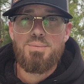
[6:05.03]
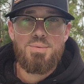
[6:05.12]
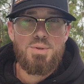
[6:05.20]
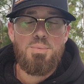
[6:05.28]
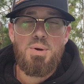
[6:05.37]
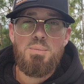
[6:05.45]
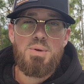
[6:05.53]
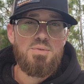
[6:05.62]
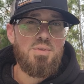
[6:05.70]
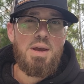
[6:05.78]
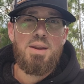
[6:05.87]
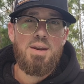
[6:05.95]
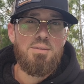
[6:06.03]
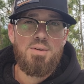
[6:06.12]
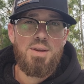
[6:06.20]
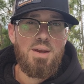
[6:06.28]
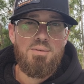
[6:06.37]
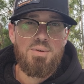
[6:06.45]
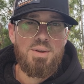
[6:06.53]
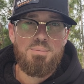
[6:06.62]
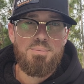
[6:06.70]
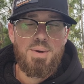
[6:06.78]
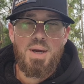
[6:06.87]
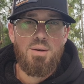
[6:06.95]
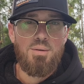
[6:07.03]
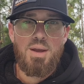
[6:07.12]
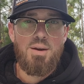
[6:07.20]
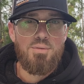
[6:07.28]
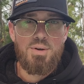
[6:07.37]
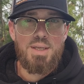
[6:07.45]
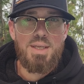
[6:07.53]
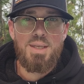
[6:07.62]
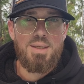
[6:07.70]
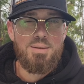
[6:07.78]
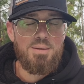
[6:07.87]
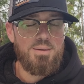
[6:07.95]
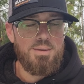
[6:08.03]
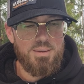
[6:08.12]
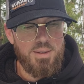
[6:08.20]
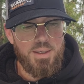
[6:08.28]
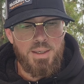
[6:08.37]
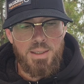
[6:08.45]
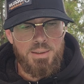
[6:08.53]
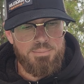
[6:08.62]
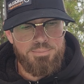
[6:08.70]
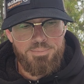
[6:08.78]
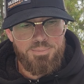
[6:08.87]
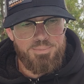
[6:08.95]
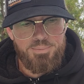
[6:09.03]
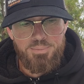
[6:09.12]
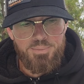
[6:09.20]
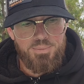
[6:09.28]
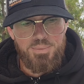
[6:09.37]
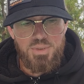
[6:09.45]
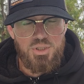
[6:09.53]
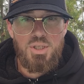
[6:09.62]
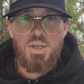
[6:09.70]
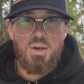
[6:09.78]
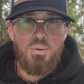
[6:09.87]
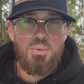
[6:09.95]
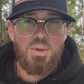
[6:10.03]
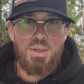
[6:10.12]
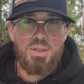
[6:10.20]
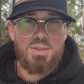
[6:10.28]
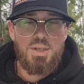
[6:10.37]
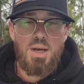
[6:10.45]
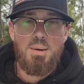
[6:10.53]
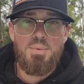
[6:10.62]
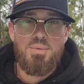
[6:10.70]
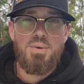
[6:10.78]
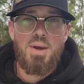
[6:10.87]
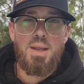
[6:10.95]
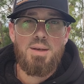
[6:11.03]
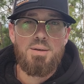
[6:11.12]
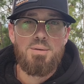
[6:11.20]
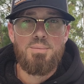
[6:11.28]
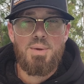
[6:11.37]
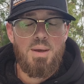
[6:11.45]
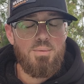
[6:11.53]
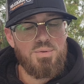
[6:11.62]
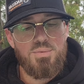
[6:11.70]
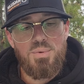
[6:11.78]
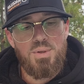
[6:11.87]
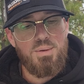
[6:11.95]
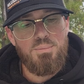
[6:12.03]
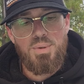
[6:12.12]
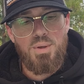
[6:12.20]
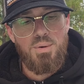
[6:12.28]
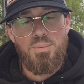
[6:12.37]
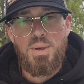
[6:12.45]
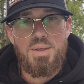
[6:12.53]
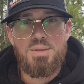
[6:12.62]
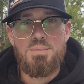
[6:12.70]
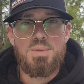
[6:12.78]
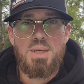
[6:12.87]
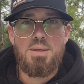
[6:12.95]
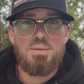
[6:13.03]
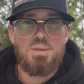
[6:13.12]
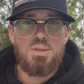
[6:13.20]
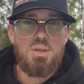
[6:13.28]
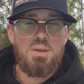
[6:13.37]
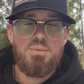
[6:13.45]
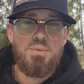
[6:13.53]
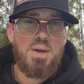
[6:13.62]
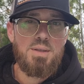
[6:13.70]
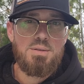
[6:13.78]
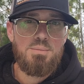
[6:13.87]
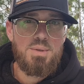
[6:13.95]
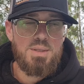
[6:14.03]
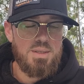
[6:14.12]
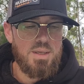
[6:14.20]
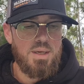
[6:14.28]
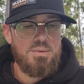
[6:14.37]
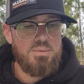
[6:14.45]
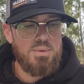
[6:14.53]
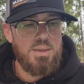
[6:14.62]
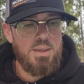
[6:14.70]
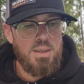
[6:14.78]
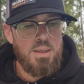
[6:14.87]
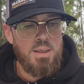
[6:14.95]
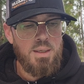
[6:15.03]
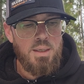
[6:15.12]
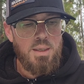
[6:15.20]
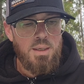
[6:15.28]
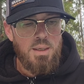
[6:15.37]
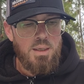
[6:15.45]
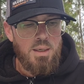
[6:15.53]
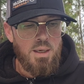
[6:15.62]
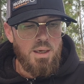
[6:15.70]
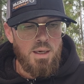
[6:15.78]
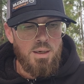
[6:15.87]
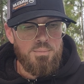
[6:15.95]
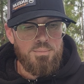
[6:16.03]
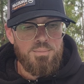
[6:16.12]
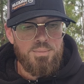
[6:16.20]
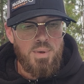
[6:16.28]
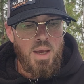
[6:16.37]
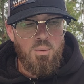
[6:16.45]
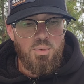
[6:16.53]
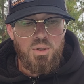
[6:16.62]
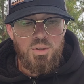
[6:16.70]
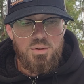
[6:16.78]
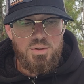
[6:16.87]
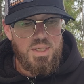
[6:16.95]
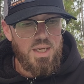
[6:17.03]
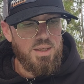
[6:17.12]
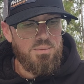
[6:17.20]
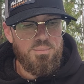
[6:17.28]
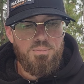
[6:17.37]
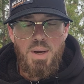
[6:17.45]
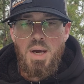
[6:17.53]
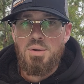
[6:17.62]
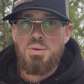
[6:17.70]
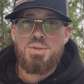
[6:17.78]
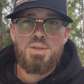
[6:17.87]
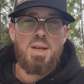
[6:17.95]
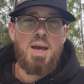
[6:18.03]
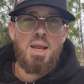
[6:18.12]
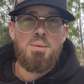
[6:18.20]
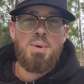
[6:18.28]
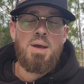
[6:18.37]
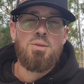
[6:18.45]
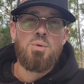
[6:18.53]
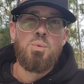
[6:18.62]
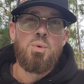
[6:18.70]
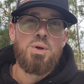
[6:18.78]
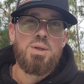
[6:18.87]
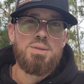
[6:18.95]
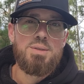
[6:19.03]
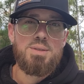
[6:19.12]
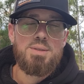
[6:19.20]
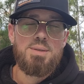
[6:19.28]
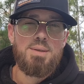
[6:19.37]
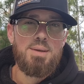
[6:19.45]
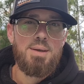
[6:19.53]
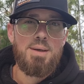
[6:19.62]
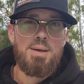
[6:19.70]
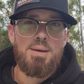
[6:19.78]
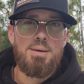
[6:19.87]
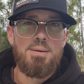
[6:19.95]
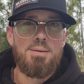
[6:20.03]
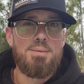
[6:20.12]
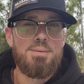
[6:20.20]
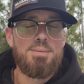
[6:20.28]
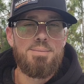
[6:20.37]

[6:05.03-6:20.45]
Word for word: she pretty much found every every bottle I ever hid. Um, and she did a really good job of finding them. I was really blown away sometimes that she could find some of this stuff. Um, I would take bottles and hide them out in the woods. Uh,